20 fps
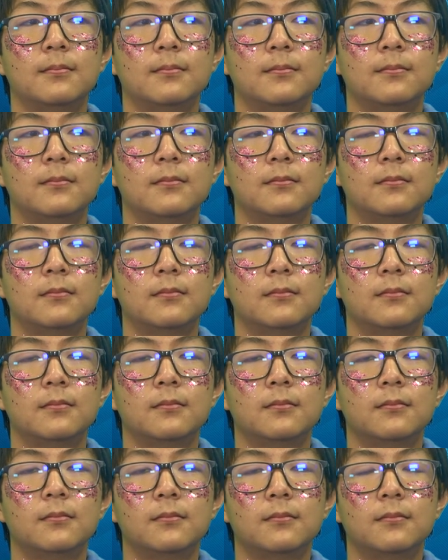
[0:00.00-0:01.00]

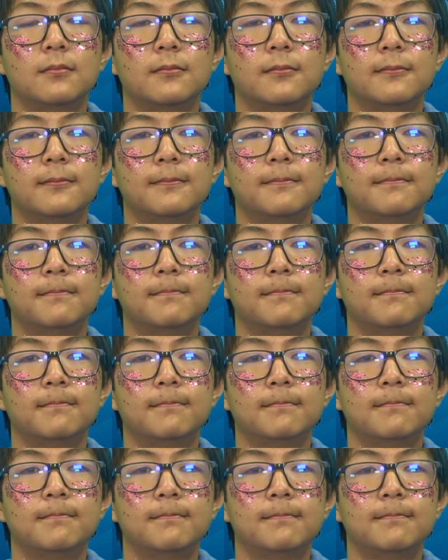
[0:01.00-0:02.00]

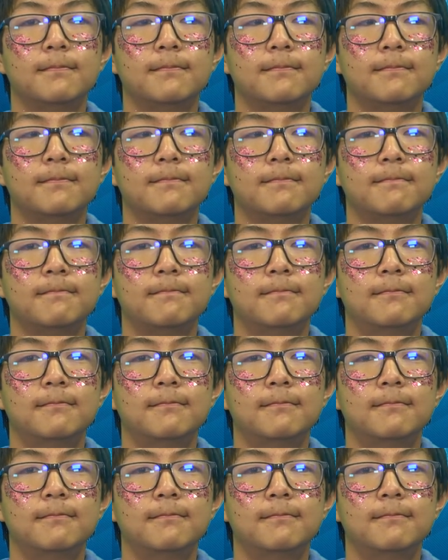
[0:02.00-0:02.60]
(silent)